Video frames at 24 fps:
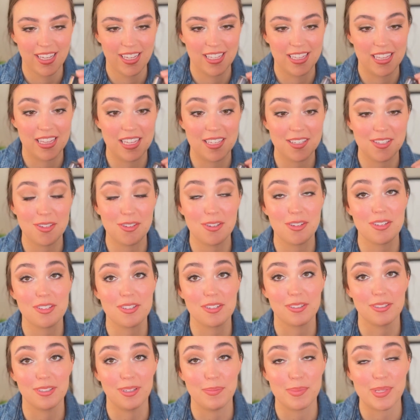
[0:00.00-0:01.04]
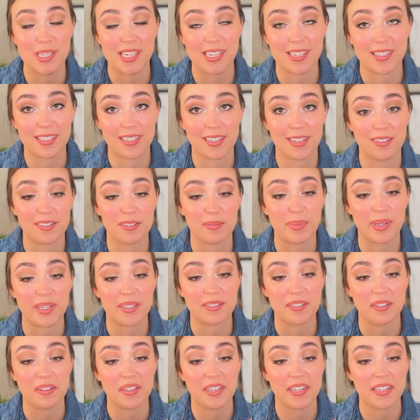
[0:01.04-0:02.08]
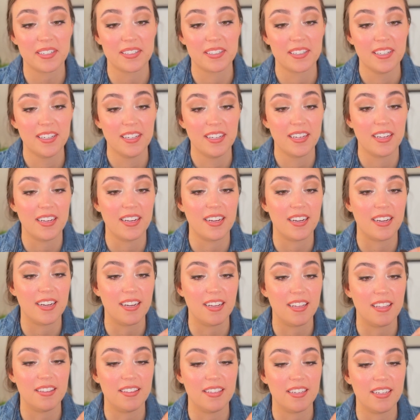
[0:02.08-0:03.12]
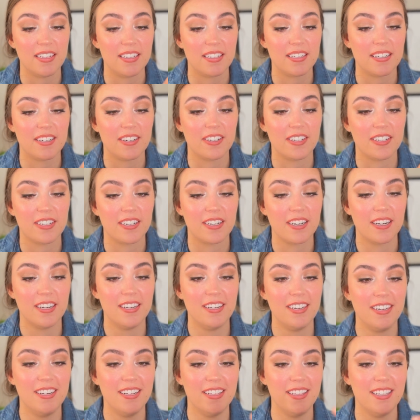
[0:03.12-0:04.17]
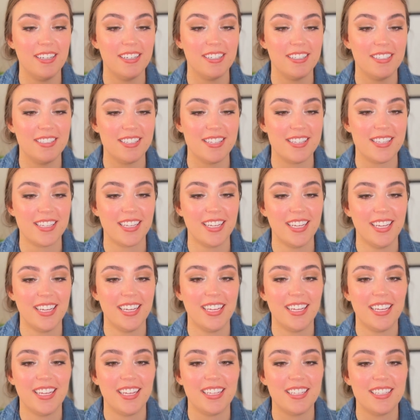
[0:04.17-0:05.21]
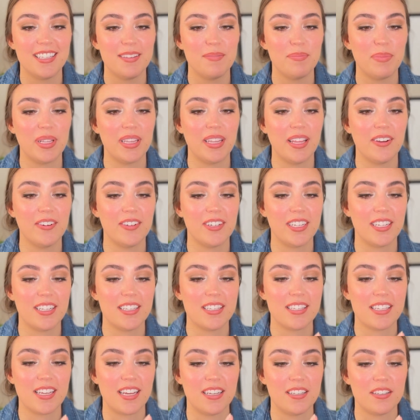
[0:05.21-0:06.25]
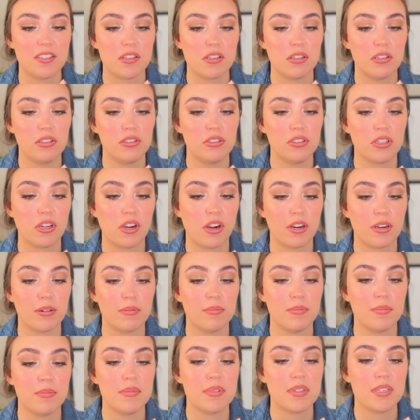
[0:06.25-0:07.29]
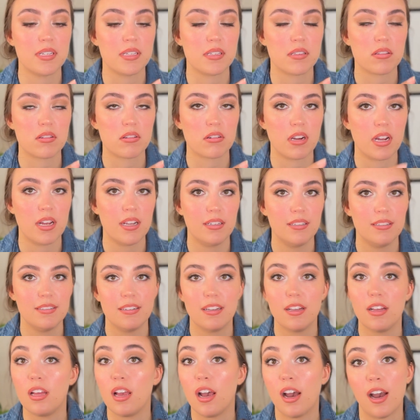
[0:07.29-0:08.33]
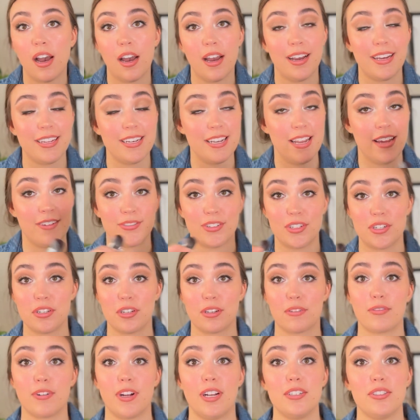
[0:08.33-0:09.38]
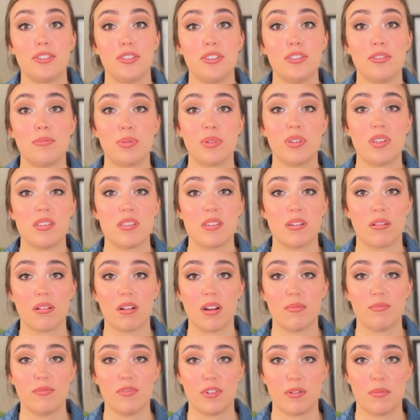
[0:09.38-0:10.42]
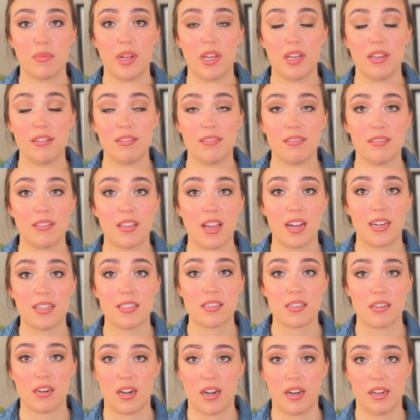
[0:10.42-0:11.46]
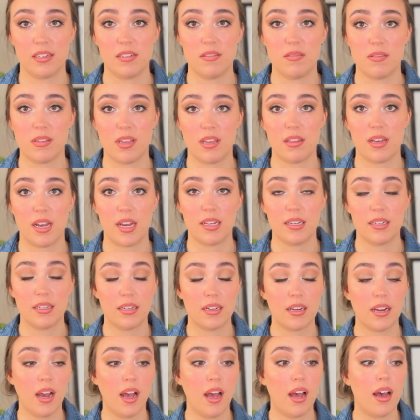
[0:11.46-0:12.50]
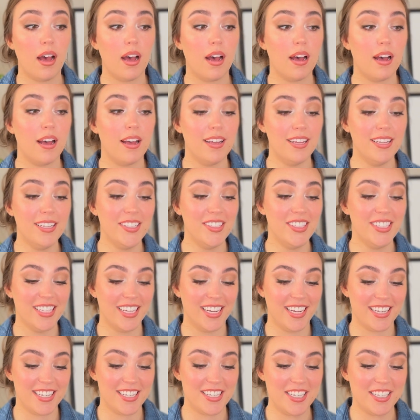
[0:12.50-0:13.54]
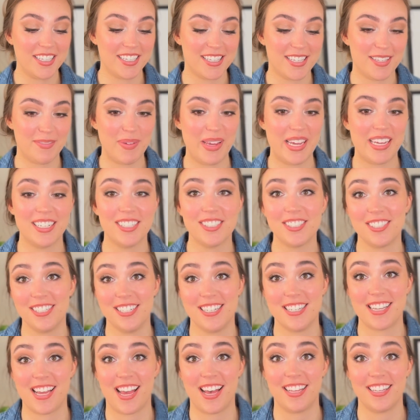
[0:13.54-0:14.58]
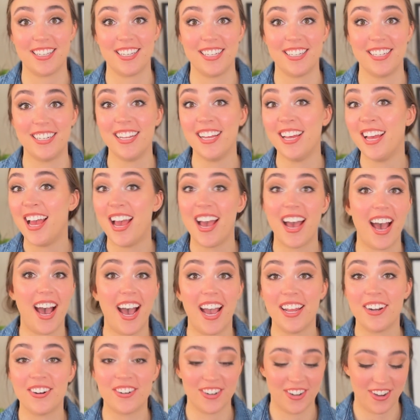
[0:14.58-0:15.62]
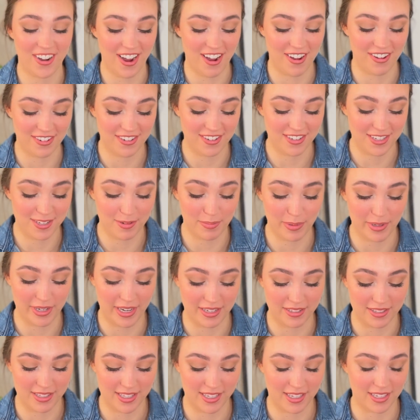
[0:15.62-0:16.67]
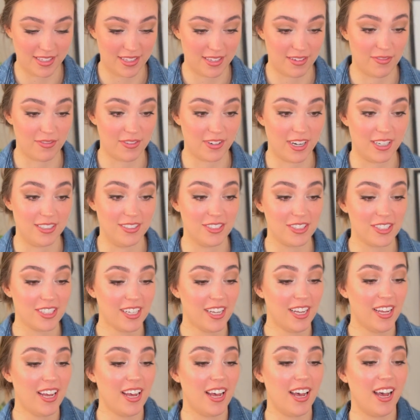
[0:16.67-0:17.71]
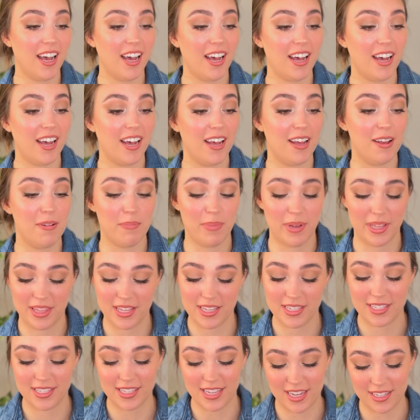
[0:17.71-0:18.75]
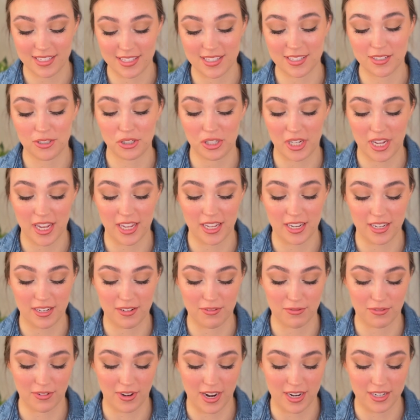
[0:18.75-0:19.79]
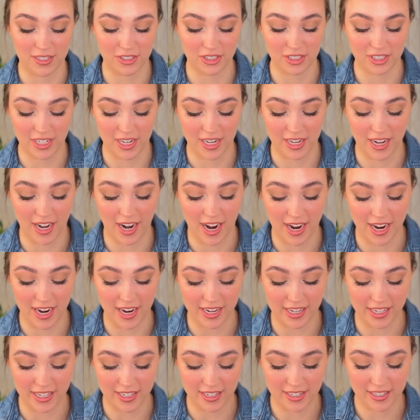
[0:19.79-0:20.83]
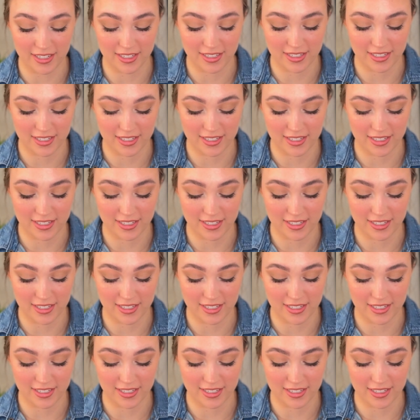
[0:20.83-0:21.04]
This is just their lipstick in the color Barely There. There's below it, it says Charm Discret. I never took French. Please don't come for me. That's not how you say that. I took Spanish and Italian. I don't know how to pronounce things in French. But this says the shade in French, and I